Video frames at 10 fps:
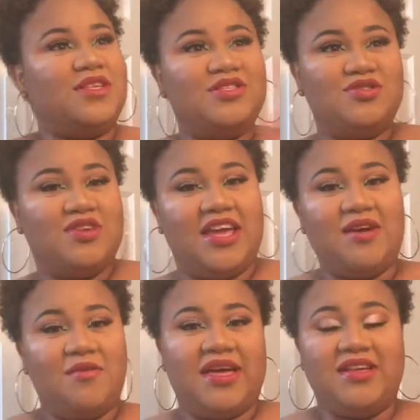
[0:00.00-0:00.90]
2
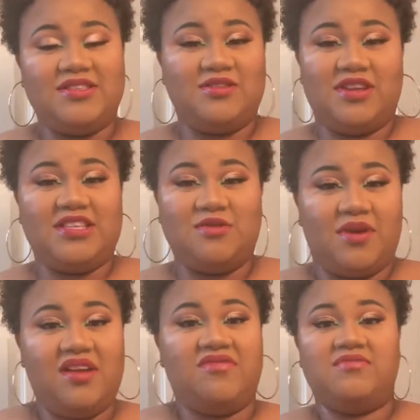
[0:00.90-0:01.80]
days
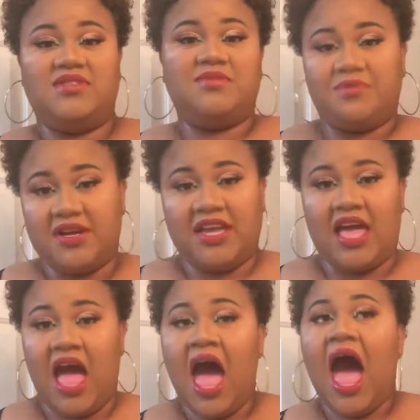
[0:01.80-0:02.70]
away from
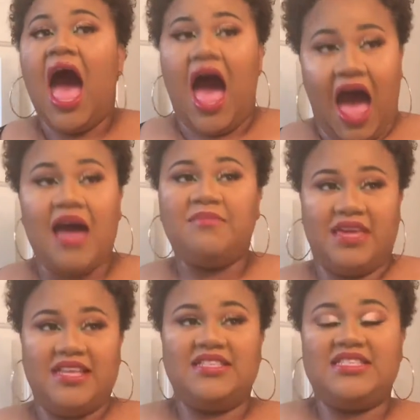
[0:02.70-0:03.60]
spring. I'm
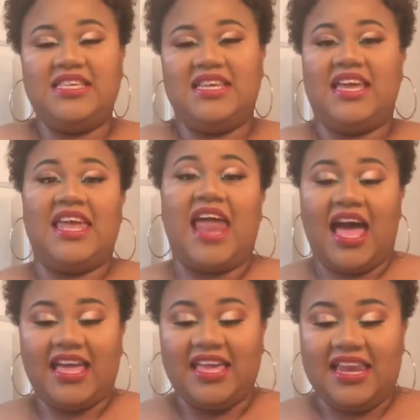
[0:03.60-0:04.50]
getting sick and
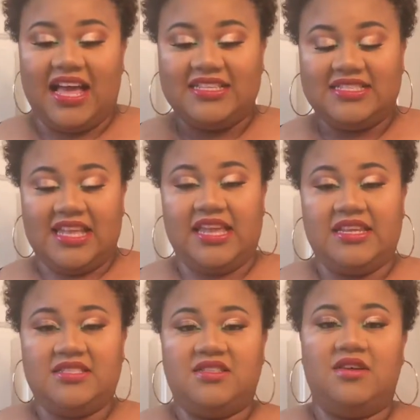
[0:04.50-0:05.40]
I cannot
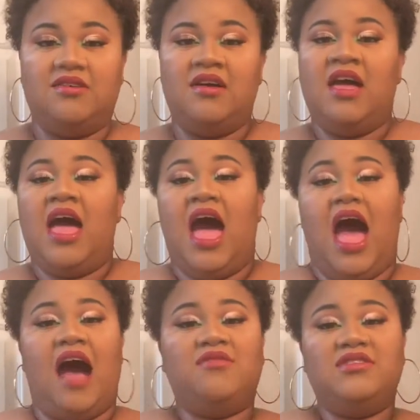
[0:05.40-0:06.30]
stand it. So
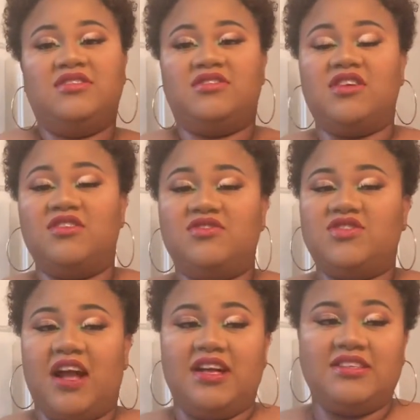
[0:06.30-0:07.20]
I was so
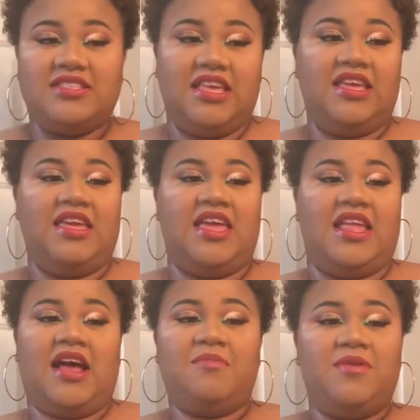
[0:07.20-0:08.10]
drowsy,
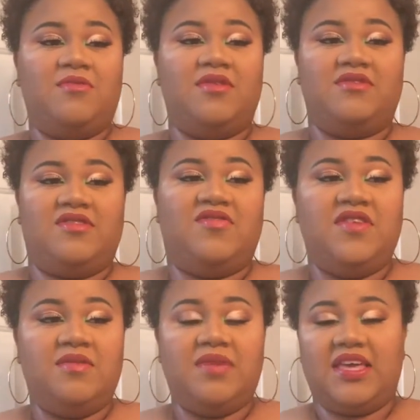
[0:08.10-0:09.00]
and I've been wanting to
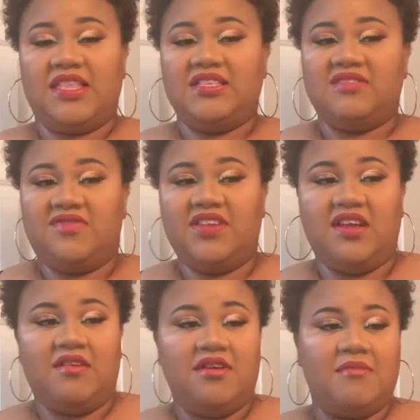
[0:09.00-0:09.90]
film and get this
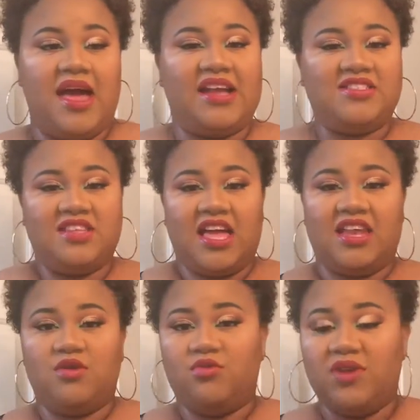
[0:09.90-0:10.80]
video up. I actually
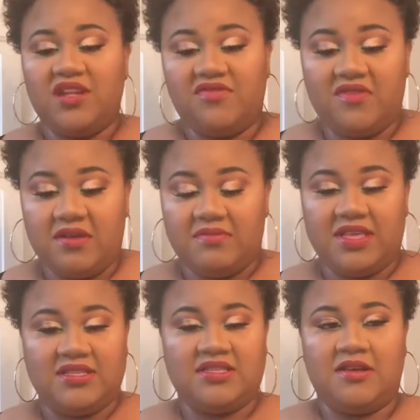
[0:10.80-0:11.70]
had to refilm
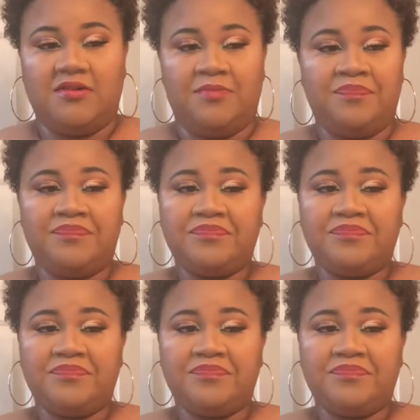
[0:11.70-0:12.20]
it, so